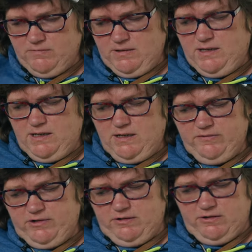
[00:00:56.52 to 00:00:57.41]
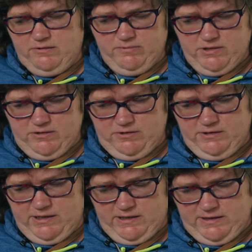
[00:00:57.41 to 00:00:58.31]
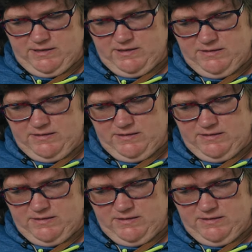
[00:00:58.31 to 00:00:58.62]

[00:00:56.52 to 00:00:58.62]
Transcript: Remember the world, yes.